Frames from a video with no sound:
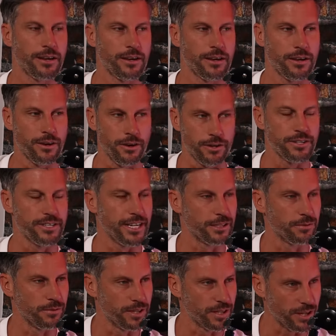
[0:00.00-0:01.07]

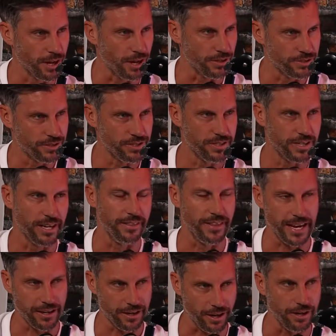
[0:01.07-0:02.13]
contact with the coach and
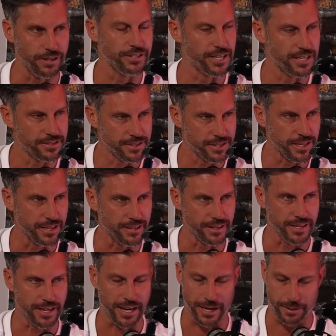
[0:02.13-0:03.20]
that coach had skin in the
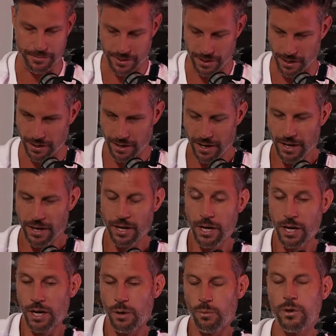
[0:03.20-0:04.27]
game. So
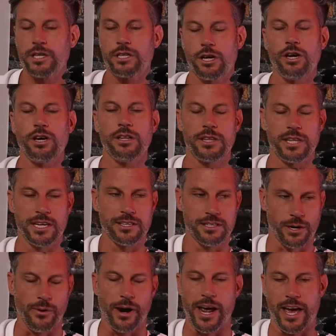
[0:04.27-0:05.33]
we turned things
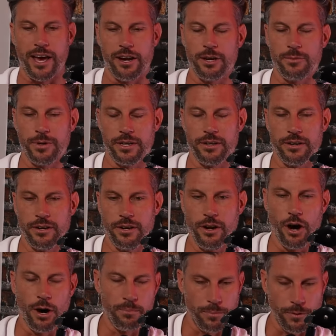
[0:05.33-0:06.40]
around, but
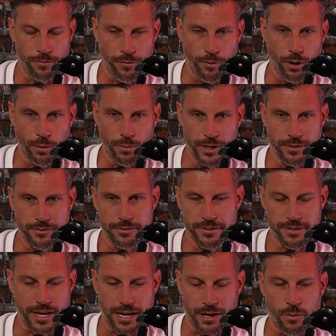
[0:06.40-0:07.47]
not before we'd
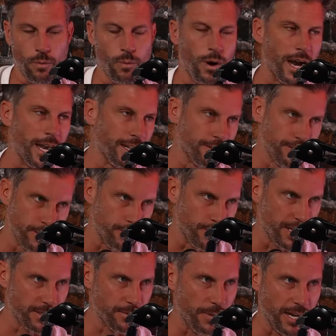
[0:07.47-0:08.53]
sunk way too
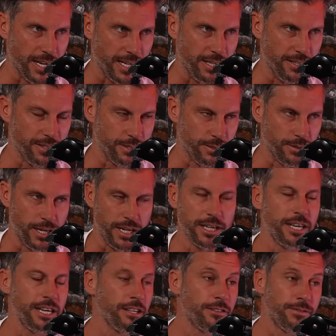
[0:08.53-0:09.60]
much money mm. into it. And
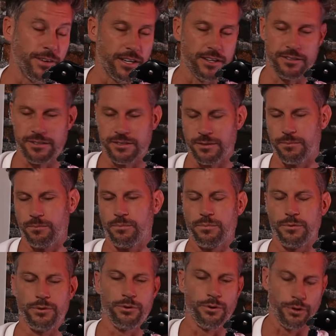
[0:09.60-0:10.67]
kids' fitness is a
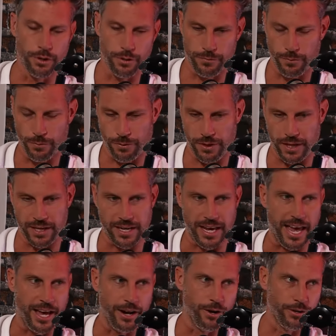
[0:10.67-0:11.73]
beautiful thing to
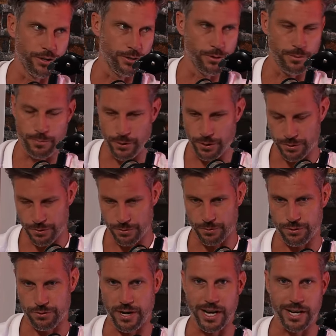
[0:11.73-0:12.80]
add on to a personal
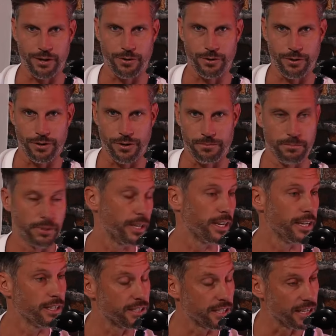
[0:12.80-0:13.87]
trainer or a P
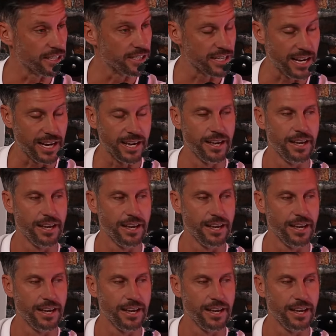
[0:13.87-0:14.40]
E teacher,